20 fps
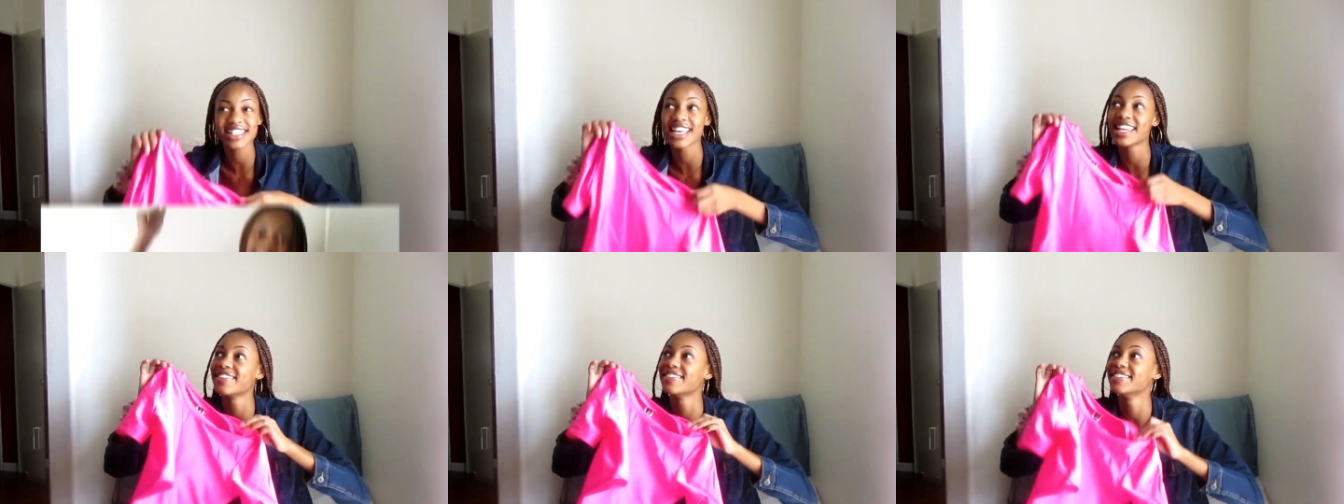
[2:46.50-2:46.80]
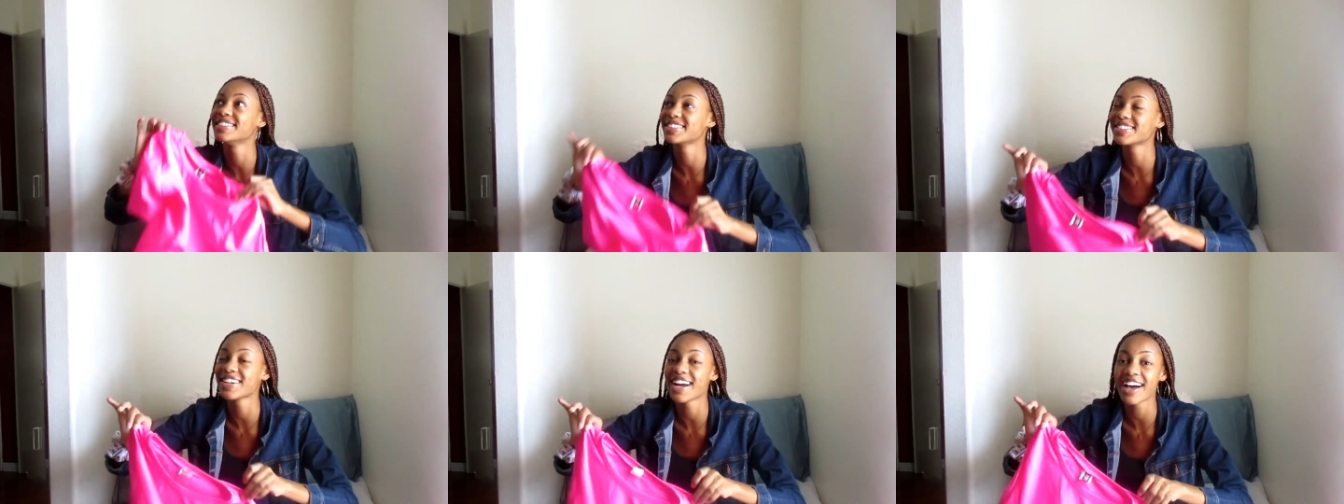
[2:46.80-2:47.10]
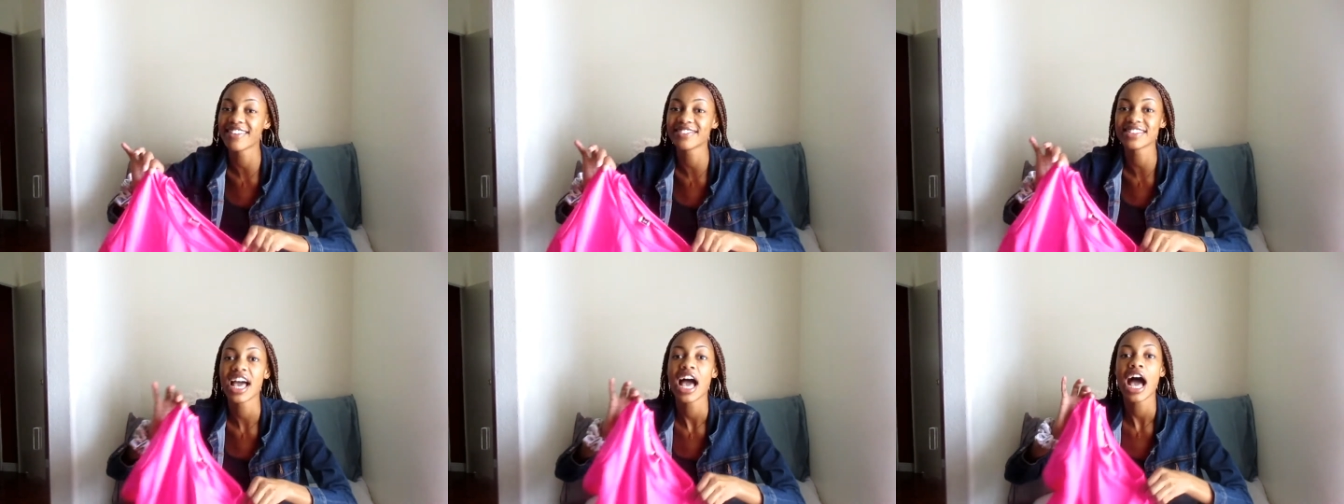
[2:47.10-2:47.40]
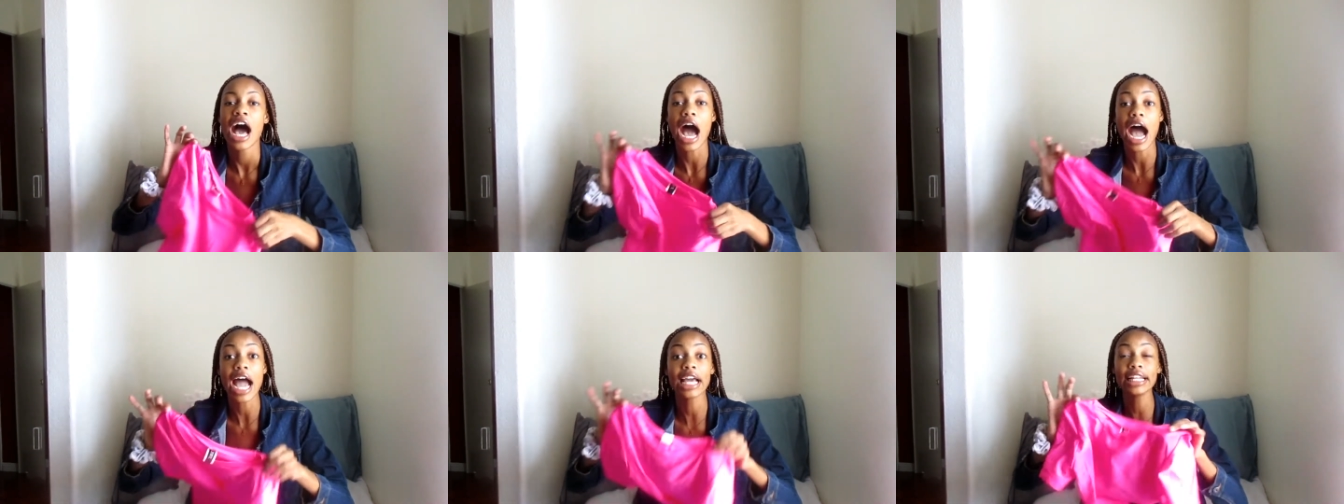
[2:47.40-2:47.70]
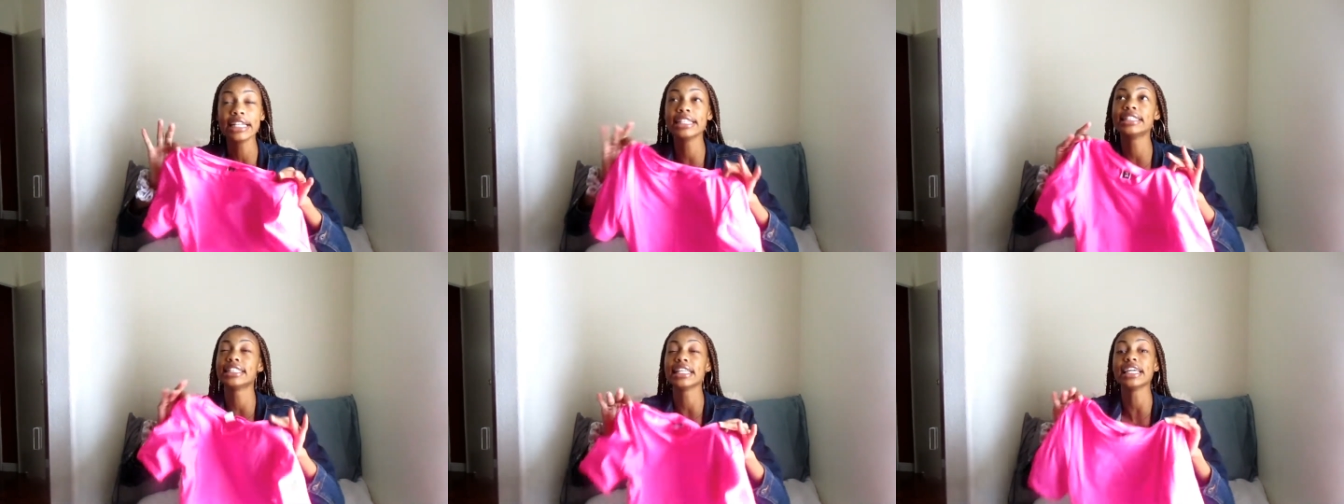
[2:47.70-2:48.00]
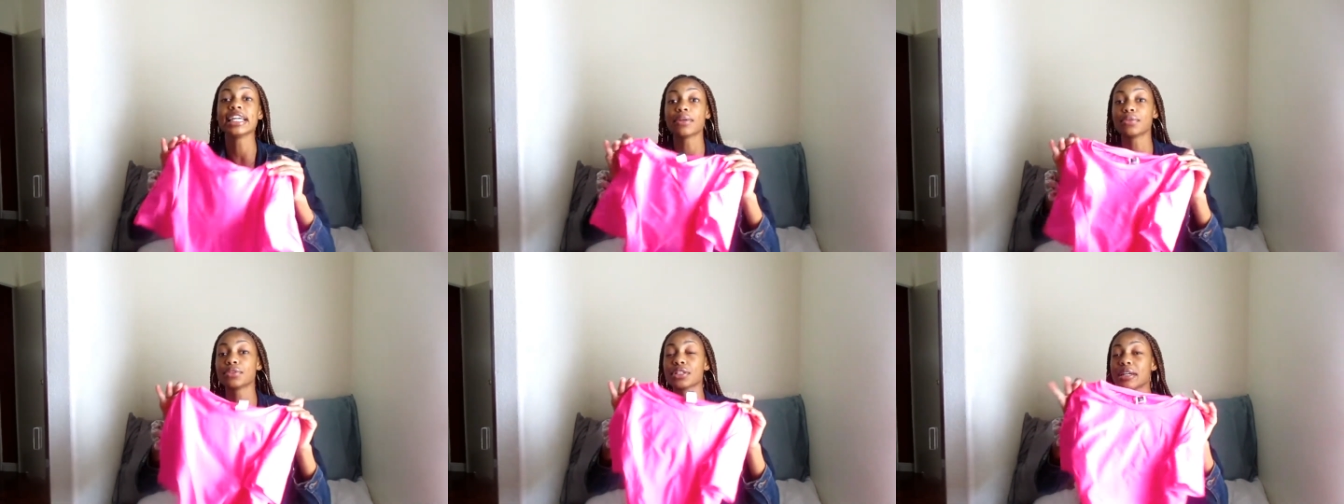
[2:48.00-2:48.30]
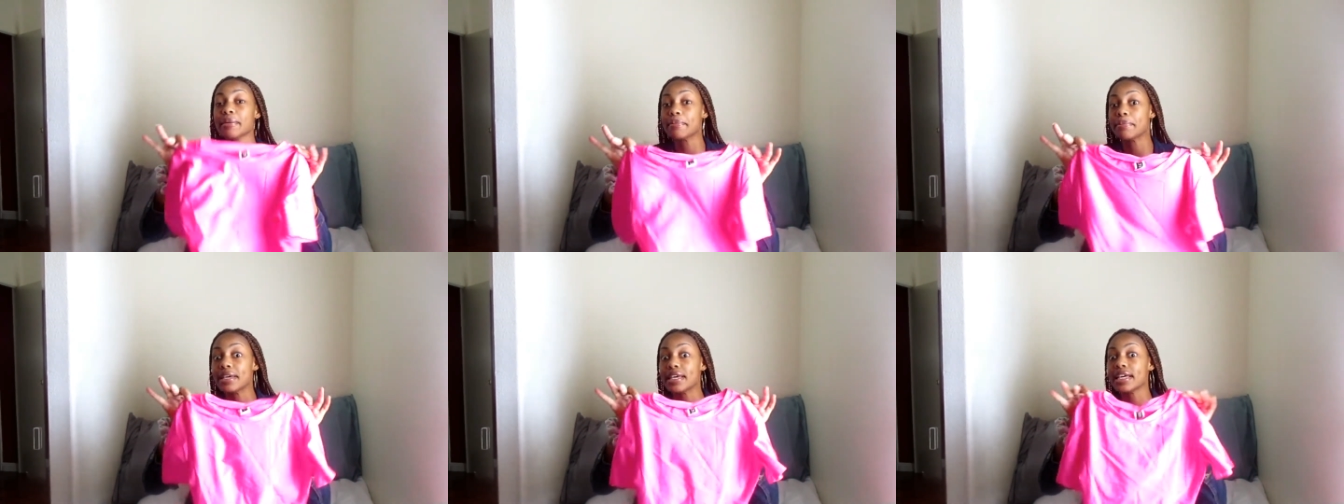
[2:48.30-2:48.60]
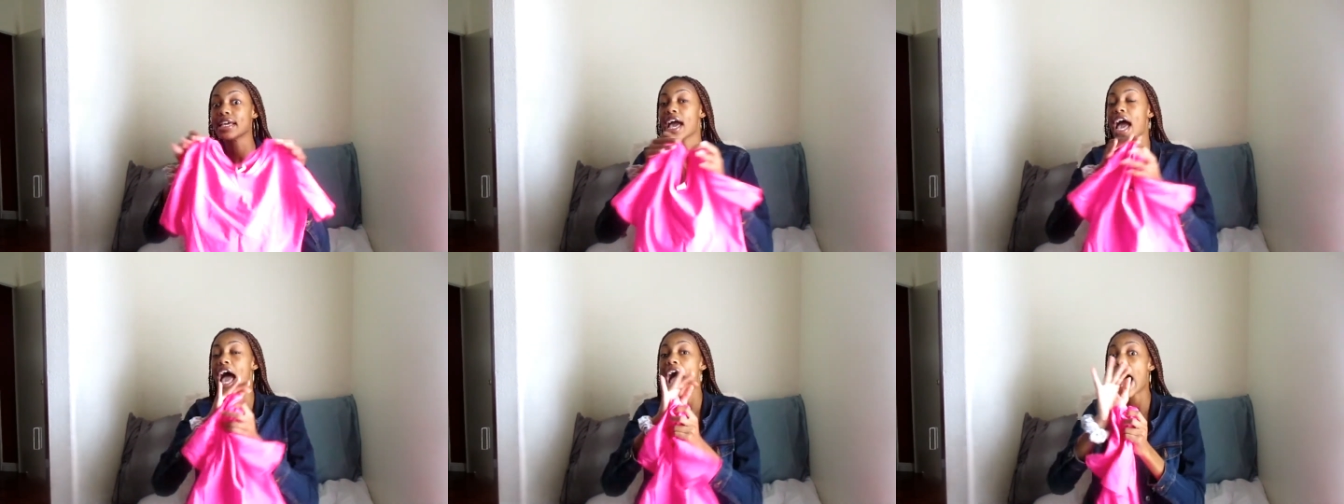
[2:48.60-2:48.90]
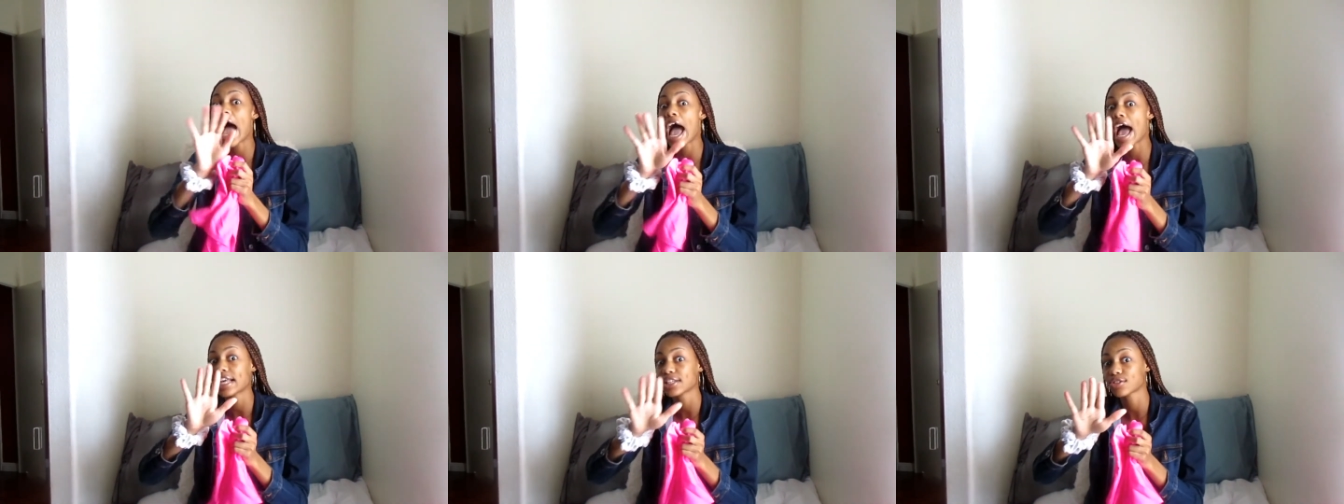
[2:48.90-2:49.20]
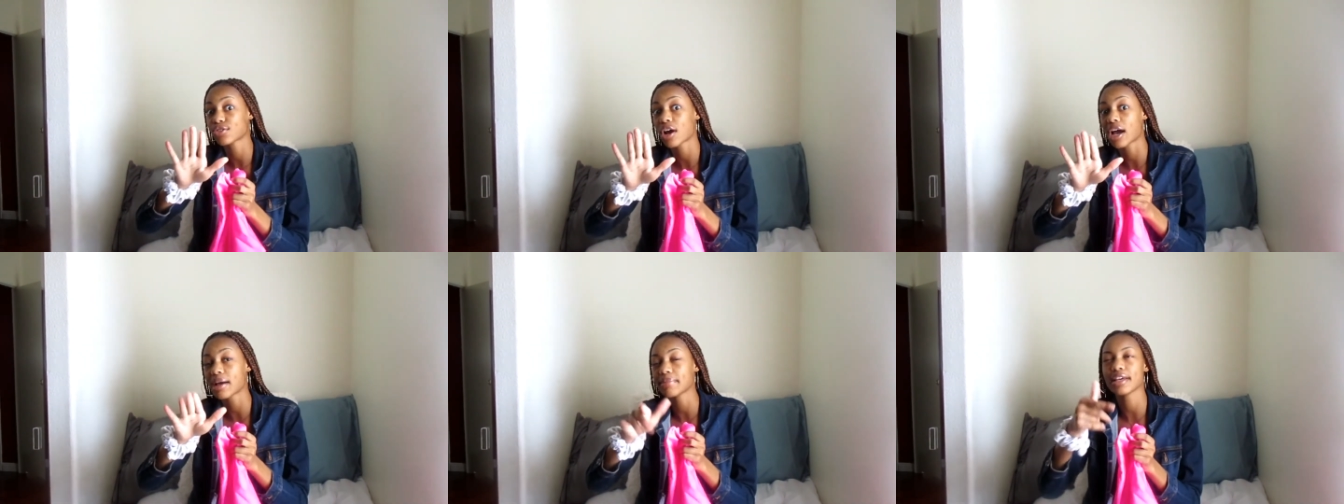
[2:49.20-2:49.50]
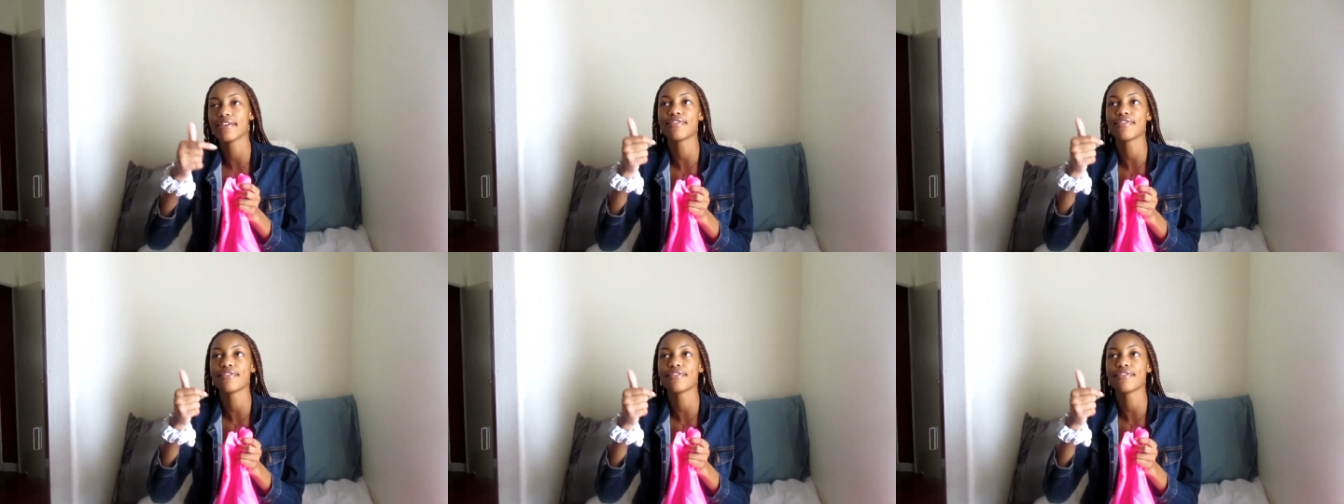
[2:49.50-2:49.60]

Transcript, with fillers: and it was cropped. I didn't think it was going to be as cropped.